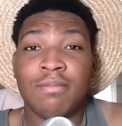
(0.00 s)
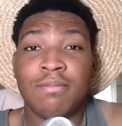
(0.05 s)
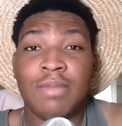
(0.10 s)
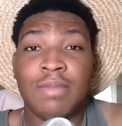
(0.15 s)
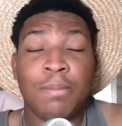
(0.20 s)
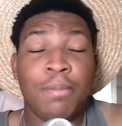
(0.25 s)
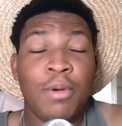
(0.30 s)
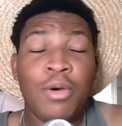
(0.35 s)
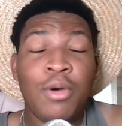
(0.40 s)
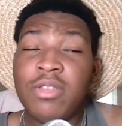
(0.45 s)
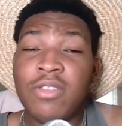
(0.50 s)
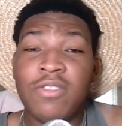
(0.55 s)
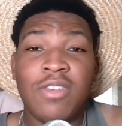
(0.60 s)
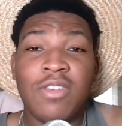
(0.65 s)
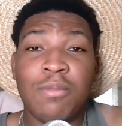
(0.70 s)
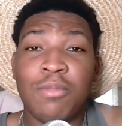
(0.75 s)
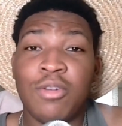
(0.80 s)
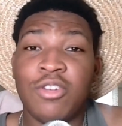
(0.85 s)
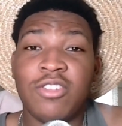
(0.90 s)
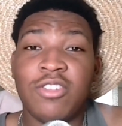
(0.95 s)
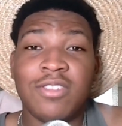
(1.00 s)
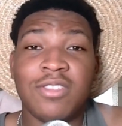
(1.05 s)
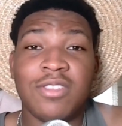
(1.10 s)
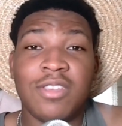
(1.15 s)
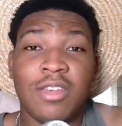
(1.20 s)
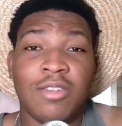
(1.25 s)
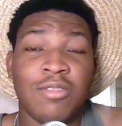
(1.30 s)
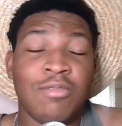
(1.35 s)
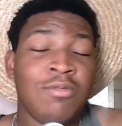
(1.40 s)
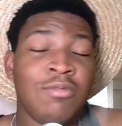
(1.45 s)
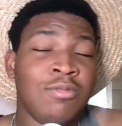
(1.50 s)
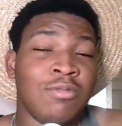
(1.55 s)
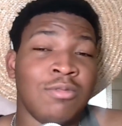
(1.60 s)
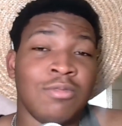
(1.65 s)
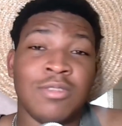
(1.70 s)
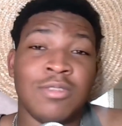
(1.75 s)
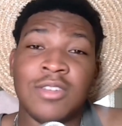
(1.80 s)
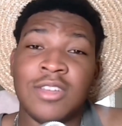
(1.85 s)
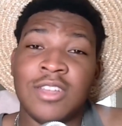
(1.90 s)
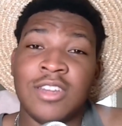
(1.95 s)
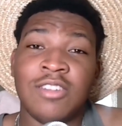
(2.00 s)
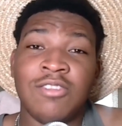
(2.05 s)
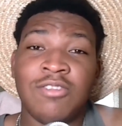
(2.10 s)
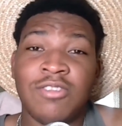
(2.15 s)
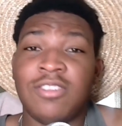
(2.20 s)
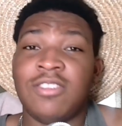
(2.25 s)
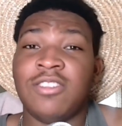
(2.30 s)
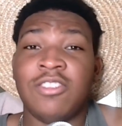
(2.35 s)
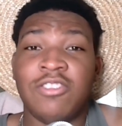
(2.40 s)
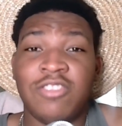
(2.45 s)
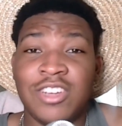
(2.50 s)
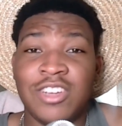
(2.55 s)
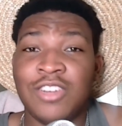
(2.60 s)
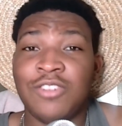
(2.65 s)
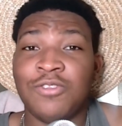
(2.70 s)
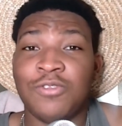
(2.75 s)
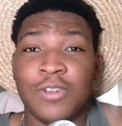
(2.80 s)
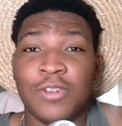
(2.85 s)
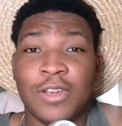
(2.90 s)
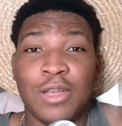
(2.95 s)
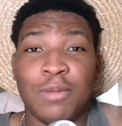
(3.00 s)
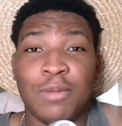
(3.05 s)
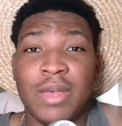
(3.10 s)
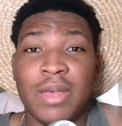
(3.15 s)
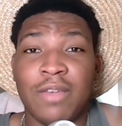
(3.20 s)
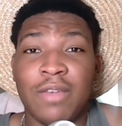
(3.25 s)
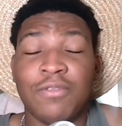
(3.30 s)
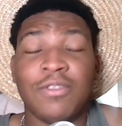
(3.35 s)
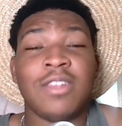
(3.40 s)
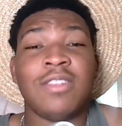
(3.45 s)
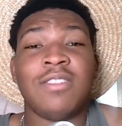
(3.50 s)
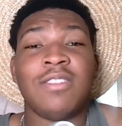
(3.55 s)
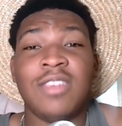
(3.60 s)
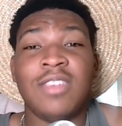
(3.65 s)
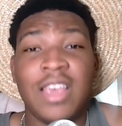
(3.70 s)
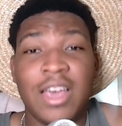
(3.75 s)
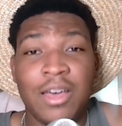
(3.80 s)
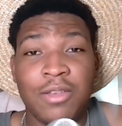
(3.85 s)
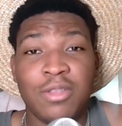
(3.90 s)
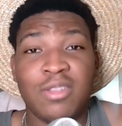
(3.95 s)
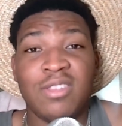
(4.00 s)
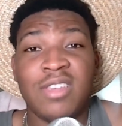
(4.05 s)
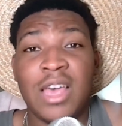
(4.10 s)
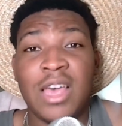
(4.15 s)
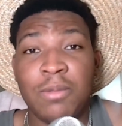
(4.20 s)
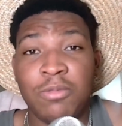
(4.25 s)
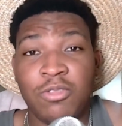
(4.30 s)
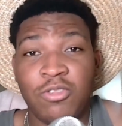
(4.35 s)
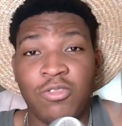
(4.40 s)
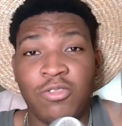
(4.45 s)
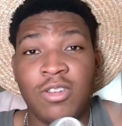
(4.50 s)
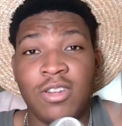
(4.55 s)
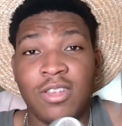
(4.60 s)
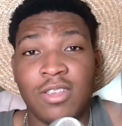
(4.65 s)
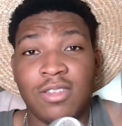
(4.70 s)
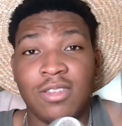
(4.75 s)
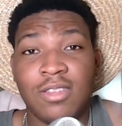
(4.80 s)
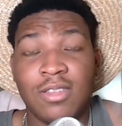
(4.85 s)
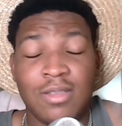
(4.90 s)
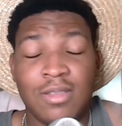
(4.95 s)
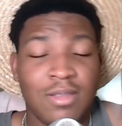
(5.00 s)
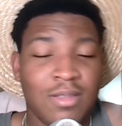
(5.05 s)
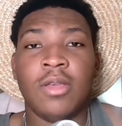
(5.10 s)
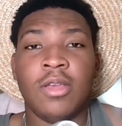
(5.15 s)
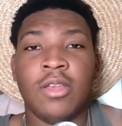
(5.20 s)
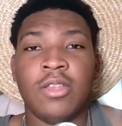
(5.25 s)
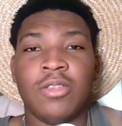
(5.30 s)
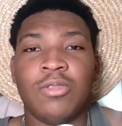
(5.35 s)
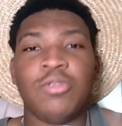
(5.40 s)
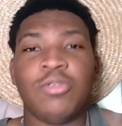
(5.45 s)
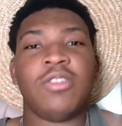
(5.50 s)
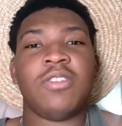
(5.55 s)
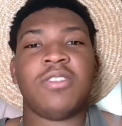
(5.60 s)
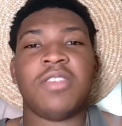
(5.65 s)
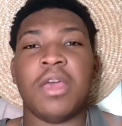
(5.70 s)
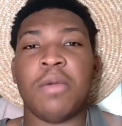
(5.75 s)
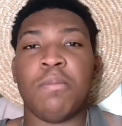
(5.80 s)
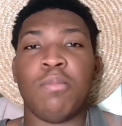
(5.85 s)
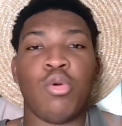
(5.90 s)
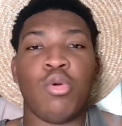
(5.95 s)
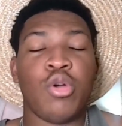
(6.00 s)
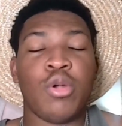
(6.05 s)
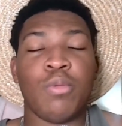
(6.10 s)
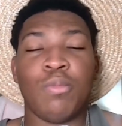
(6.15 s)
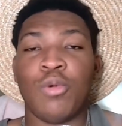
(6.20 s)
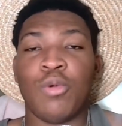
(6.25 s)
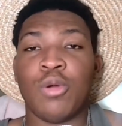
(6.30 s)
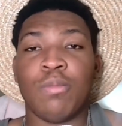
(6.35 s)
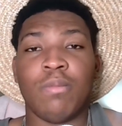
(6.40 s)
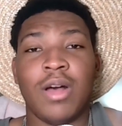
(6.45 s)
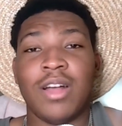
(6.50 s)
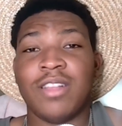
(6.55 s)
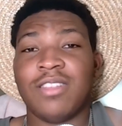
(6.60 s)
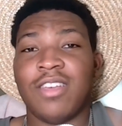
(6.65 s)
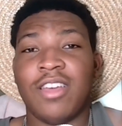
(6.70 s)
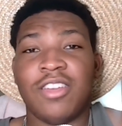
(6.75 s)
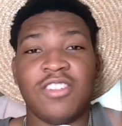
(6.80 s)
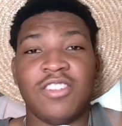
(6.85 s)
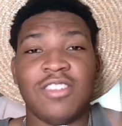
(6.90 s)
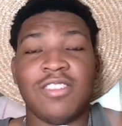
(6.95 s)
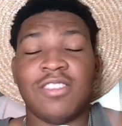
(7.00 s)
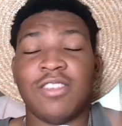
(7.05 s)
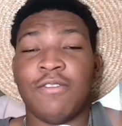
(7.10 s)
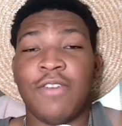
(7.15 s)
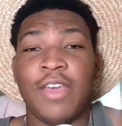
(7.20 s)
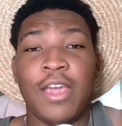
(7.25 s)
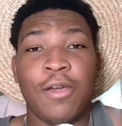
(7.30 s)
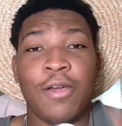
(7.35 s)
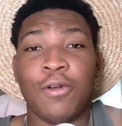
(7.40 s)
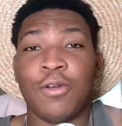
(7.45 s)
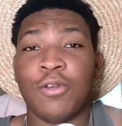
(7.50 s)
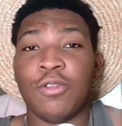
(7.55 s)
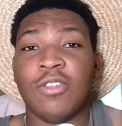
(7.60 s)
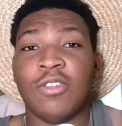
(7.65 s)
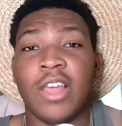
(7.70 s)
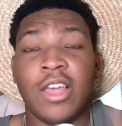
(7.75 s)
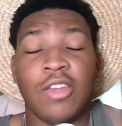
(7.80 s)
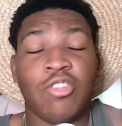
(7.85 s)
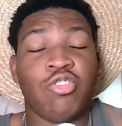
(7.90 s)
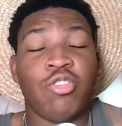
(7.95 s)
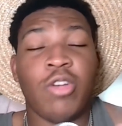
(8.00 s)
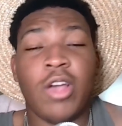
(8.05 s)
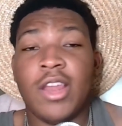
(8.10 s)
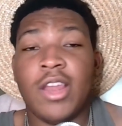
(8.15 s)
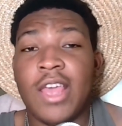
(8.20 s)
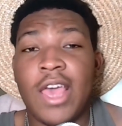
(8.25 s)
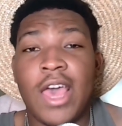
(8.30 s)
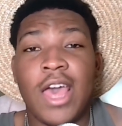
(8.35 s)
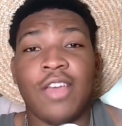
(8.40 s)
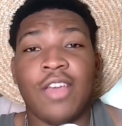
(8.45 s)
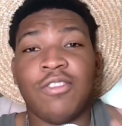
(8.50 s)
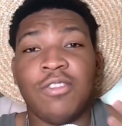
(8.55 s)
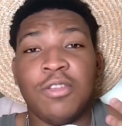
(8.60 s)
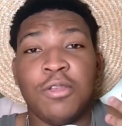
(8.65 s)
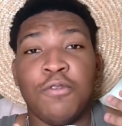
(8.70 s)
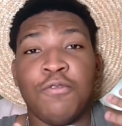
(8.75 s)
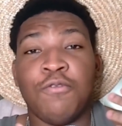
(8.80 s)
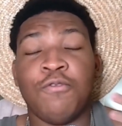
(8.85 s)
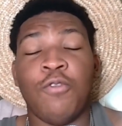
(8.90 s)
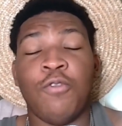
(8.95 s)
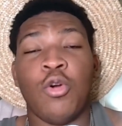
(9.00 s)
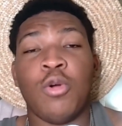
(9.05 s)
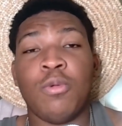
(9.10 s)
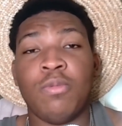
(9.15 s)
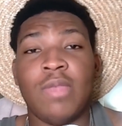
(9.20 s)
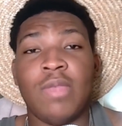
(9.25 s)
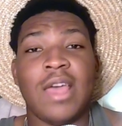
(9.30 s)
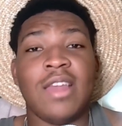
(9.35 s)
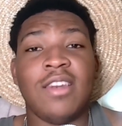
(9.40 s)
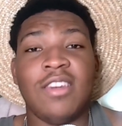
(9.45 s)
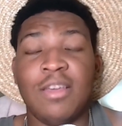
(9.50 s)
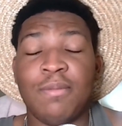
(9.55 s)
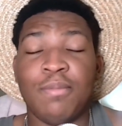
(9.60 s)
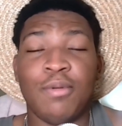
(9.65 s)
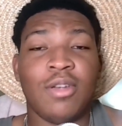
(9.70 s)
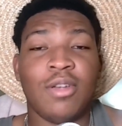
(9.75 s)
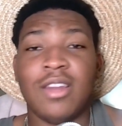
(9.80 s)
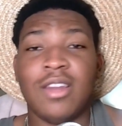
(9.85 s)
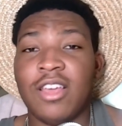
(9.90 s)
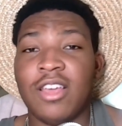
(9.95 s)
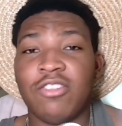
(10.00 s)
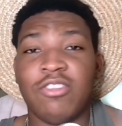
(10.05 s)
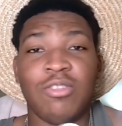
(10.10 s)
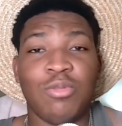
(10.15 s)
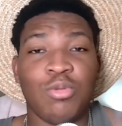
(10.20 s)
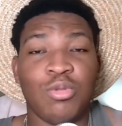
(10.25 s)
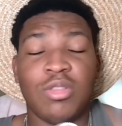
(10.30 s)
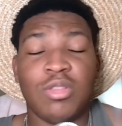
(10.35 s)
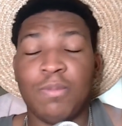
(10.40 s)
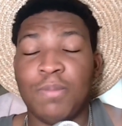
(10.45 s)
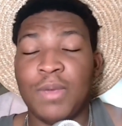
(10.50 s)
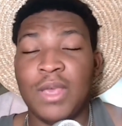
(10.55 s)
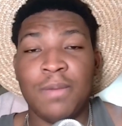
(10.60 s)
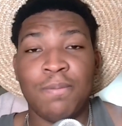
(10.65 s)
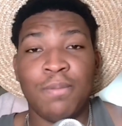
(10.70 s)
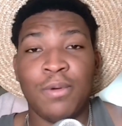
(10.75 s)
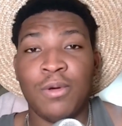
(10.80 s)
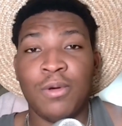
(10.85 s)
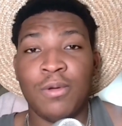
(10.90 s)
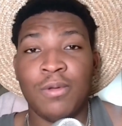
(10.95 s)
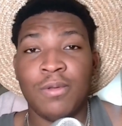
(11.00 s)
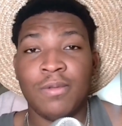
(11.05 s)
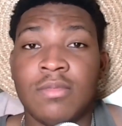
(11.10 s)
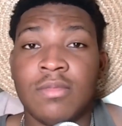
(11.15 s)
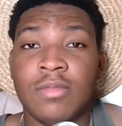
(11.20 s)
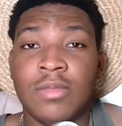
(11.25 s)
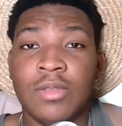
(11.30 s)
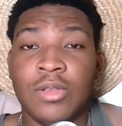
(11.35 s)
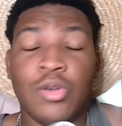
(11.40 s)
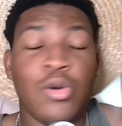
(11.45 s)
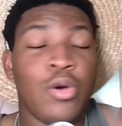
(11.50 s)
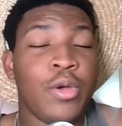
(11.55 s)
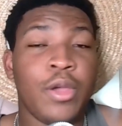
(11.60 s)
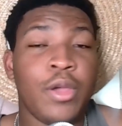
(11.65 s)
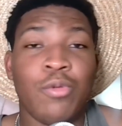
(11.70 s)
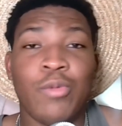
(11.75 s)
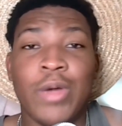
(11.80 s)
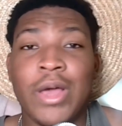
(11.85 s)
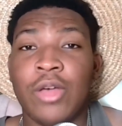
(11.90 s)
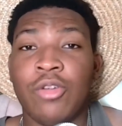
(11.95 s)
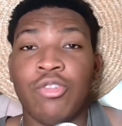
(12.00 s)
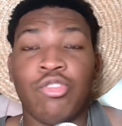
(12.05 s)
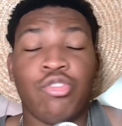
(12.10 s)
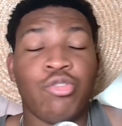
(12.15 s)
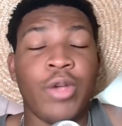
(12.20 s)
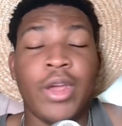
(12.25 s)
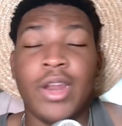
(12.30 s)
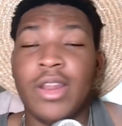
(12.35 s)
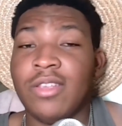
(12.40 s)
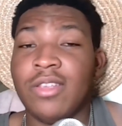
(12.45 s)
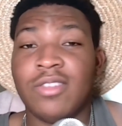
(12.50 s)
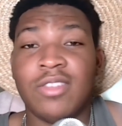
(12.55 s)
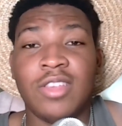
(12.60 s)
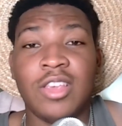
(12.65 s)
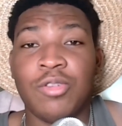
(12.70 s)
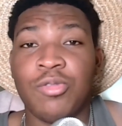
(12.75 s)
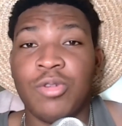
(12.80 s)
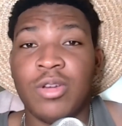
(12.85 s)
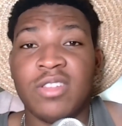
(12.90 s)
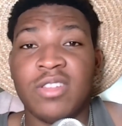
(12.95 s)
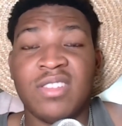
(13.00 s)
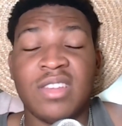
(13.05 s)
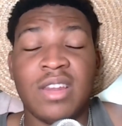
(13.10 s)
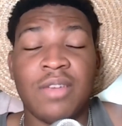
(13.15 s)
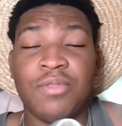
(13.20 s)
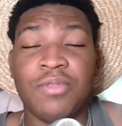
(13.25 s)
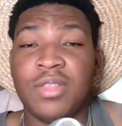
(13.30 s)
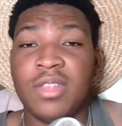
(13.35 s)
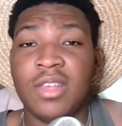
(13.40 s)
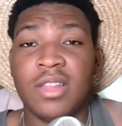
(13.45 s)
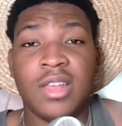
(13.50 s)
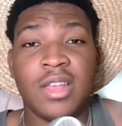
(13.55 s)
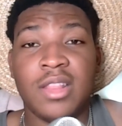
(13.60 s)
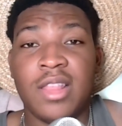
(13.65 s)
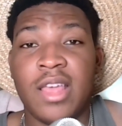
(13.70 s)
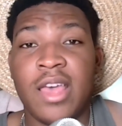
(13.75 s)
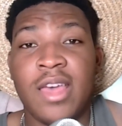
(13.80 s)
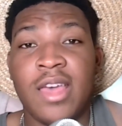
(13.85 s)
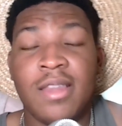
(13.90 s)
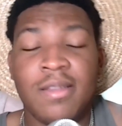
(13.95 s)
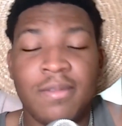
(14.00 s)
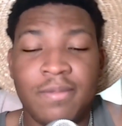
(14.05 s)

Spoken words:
But both of them are just like, ooh, an interesting change for Elbaf. Let's see how the times treat us. So we just get more and more montages of Harold like trying to actually form that deeper connection with the people, going around trading secrets and everything like that.